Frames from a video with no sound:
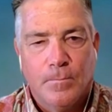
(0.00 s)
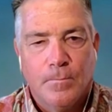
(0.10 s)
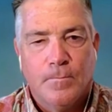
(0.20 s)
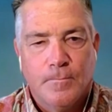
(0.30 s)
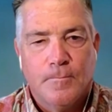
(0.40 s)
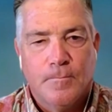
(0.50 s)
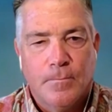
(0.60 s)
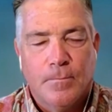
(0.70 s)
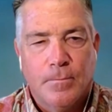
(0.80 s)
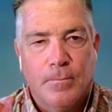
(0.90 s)

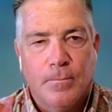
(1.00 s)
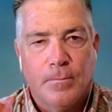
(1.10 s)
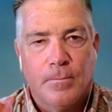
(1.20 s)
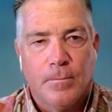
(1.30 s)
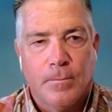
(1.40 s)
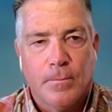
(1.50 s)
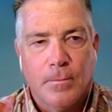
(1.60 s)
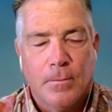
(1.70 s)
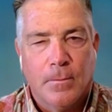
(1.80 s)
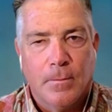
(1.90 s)

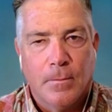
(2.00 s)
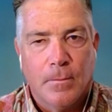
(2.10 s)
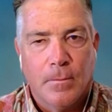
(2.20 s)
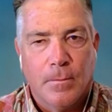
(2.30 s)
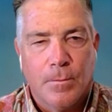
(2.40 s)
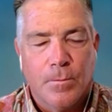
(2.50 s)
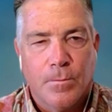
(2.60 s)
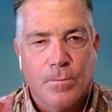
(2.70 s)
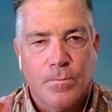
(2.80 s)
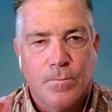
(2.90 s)

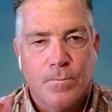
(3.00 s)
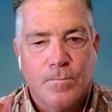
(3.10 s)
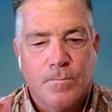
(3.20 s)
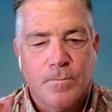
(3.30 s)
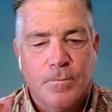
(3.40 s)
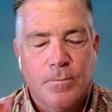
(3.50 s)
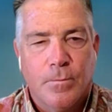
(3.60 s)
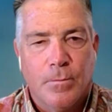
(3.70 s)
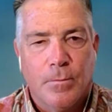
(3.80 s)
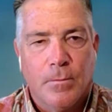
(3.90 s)

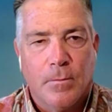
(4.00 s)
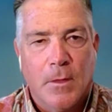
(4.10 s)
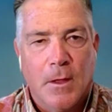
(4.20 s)
The person shown says nothing.